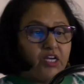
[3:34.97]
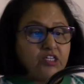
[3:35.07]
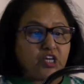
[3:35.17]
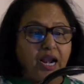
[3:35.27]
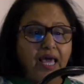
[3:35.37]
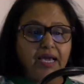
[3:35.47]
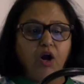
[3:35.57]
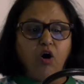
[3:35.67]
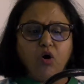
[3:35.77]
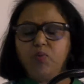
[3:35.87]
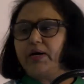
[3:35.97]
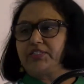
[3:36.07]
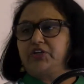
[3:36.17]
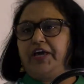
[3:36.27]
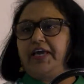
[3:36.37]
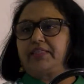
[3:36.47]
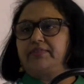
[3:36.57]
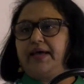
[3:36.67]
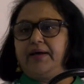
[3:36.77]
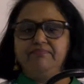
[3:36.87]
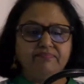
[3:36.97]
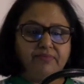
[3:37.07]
Shall I overtake them?